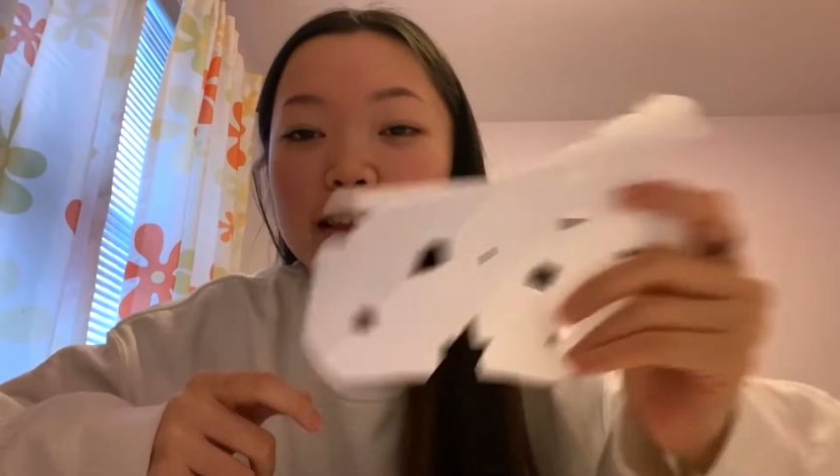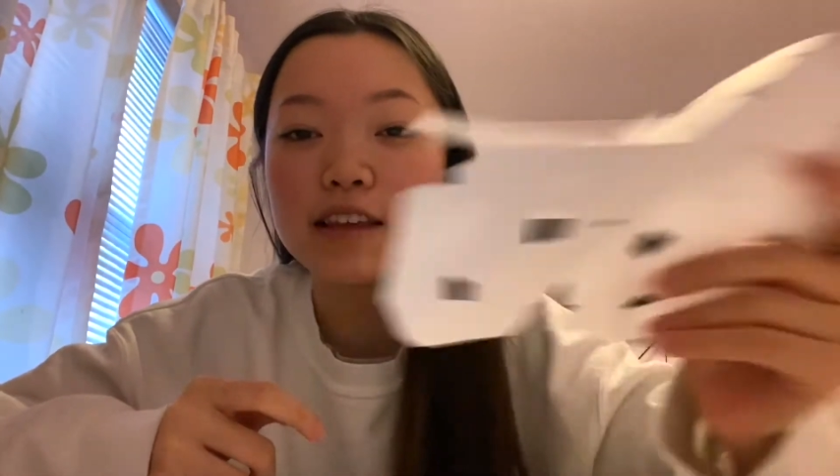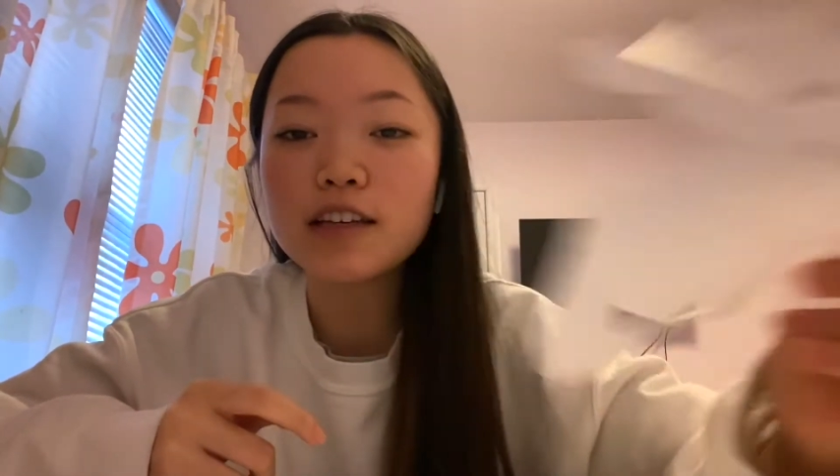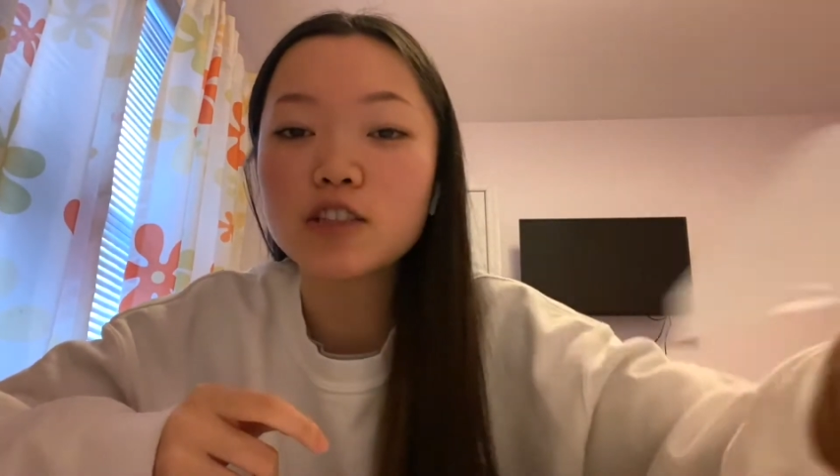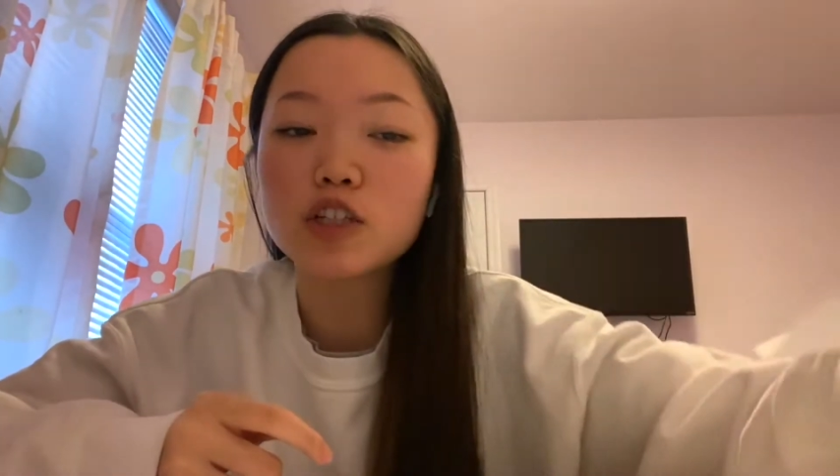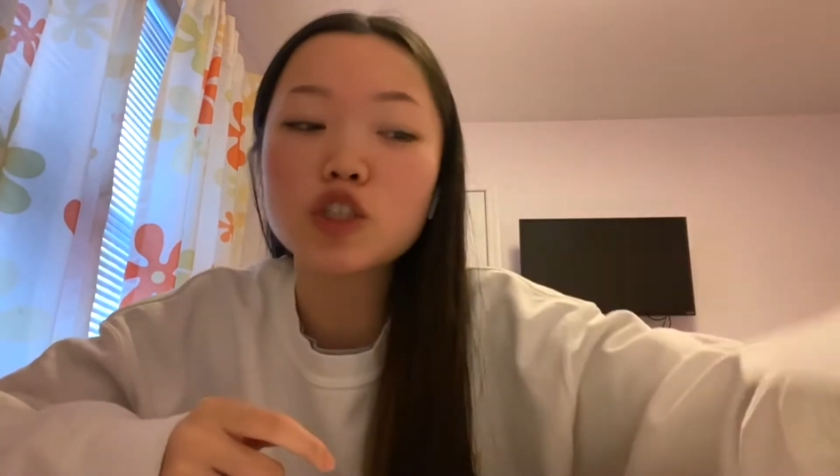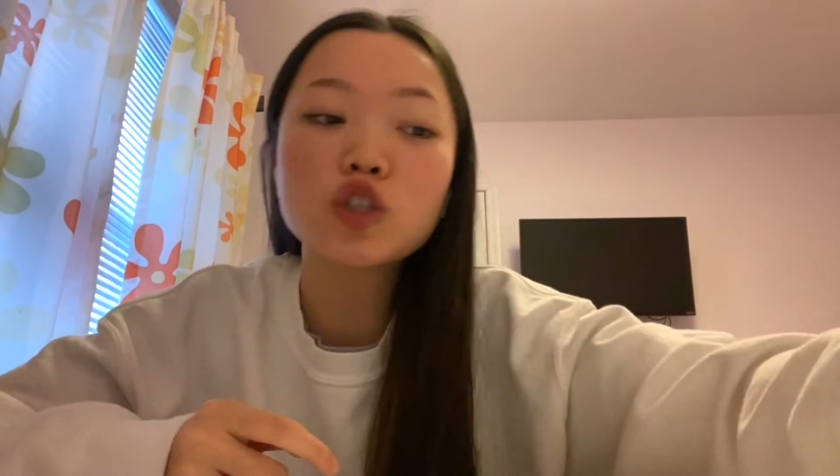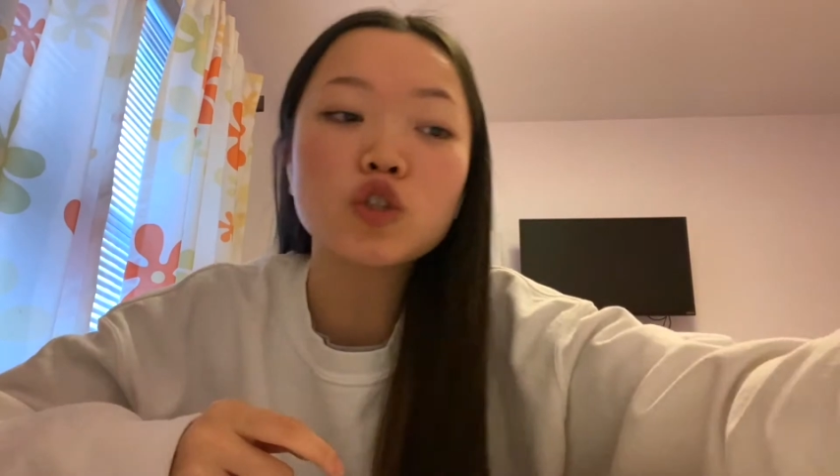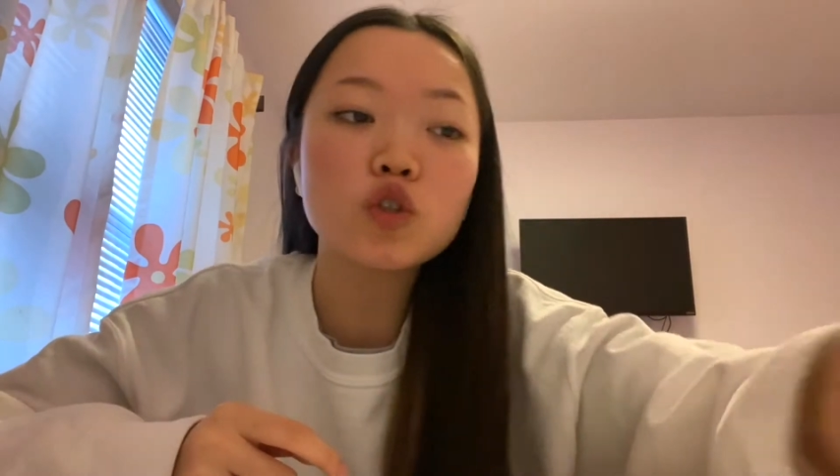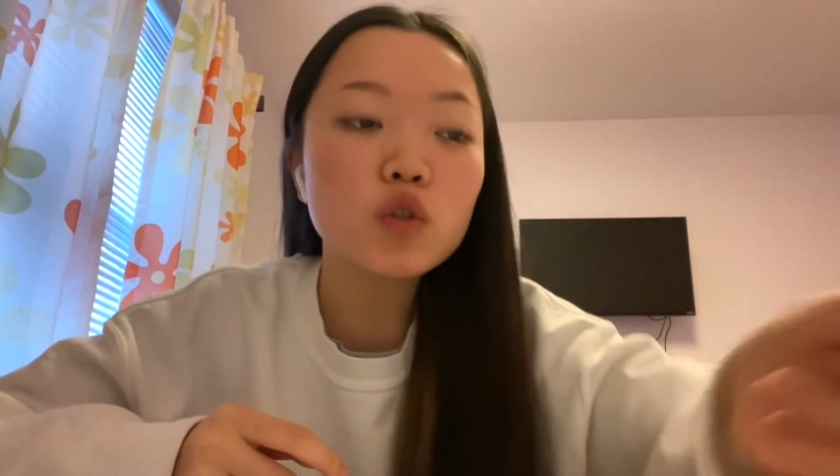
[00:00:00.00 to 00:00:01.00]
these are
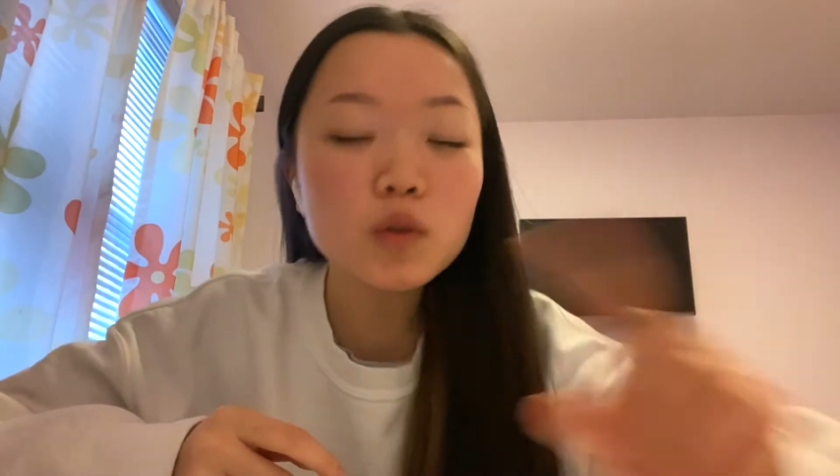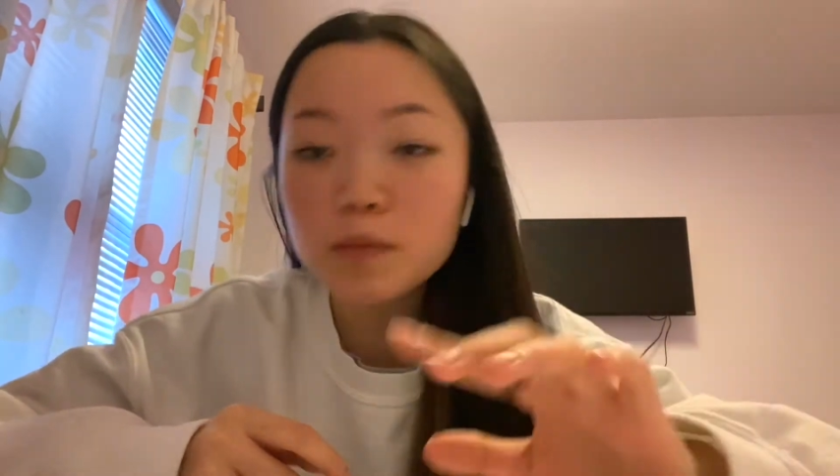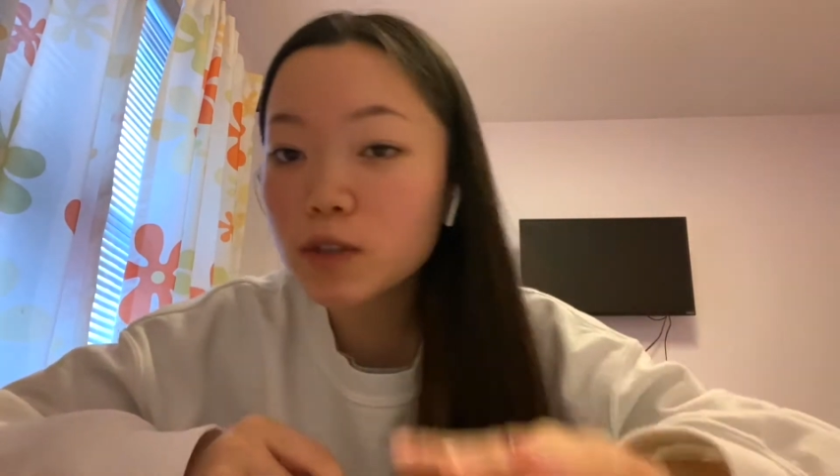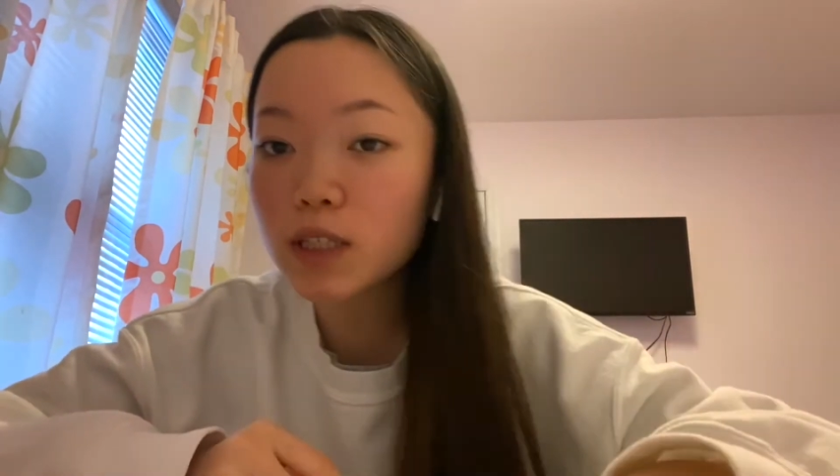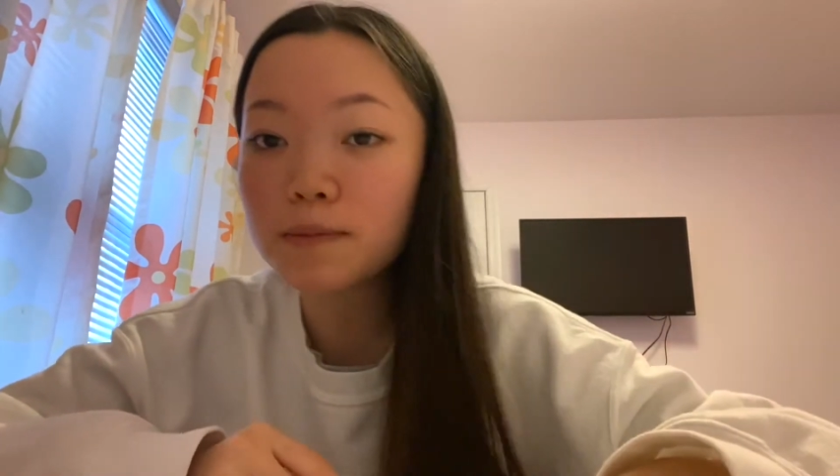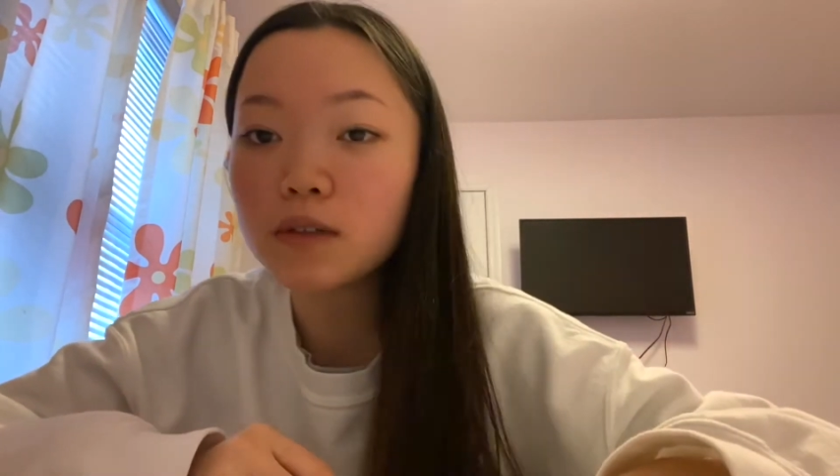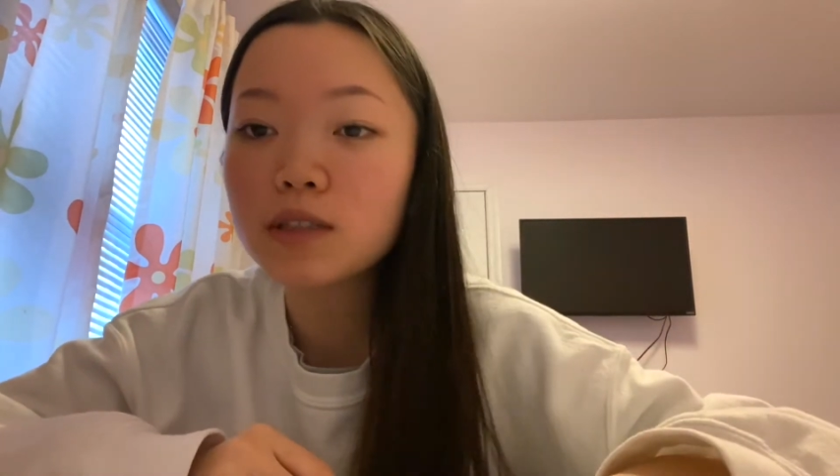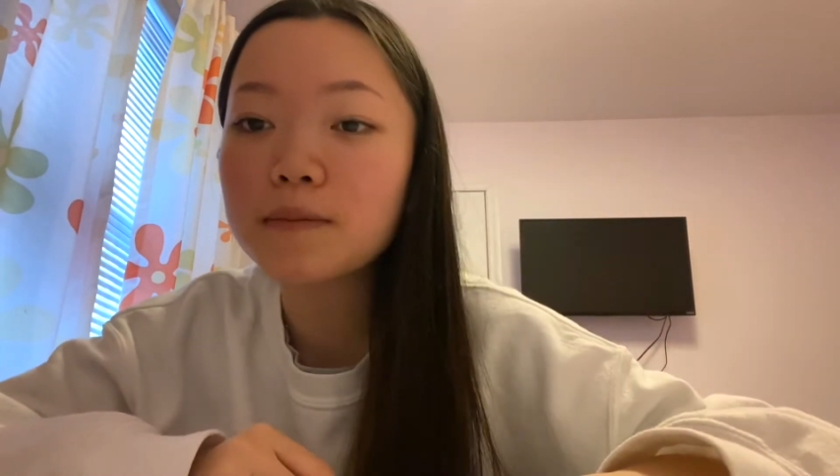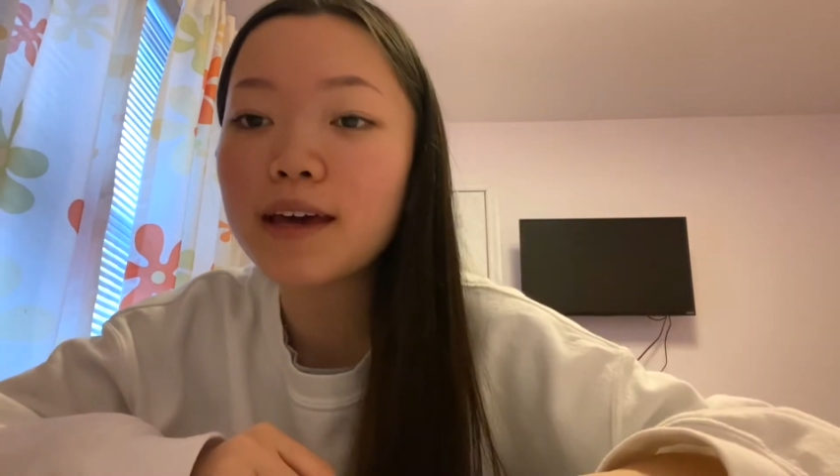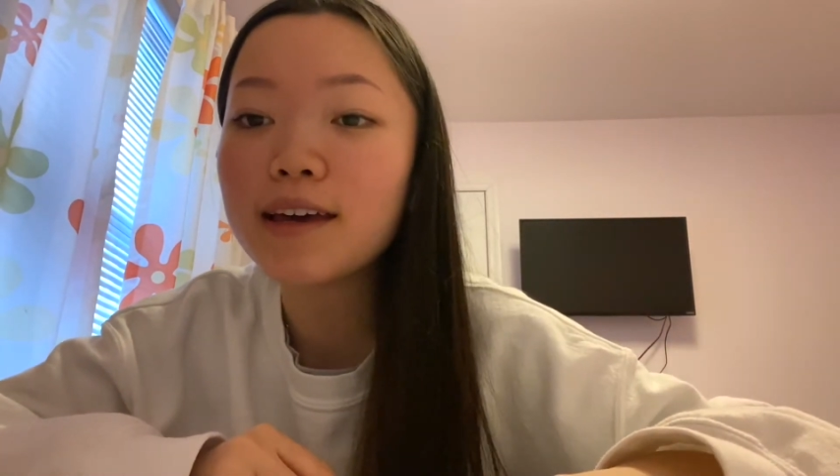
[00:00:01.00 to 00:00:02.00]
super simple
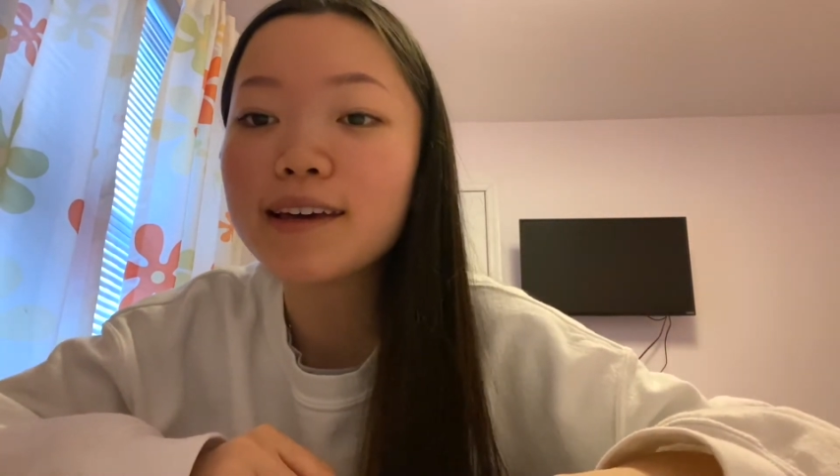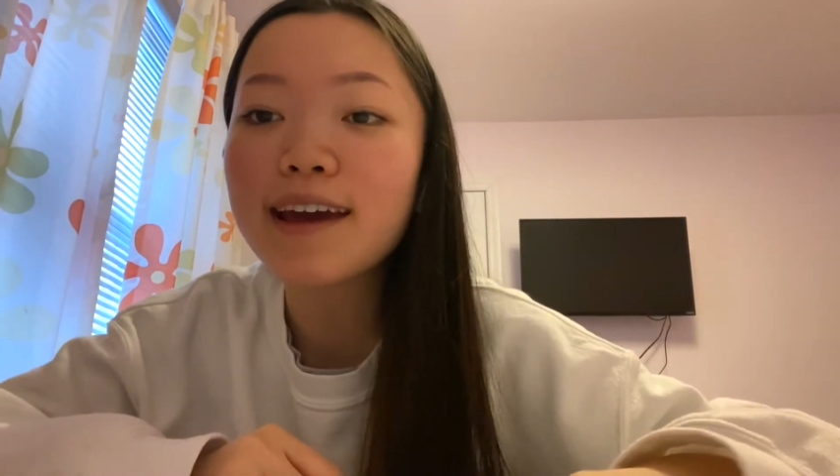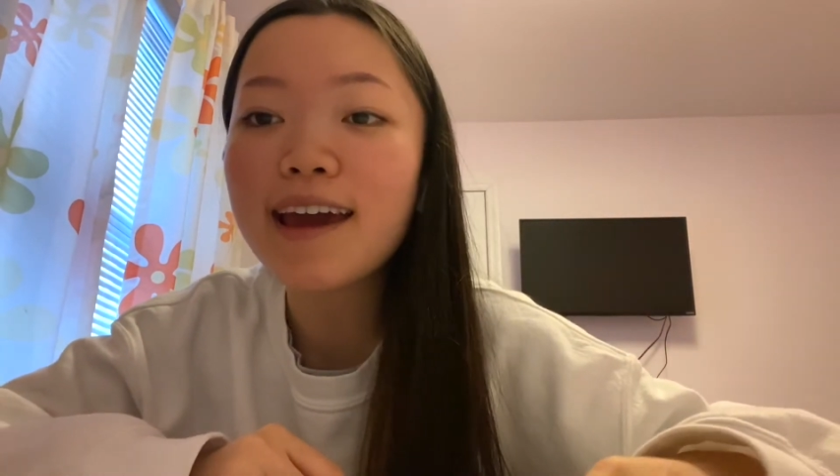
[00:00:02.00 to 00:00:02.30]
to make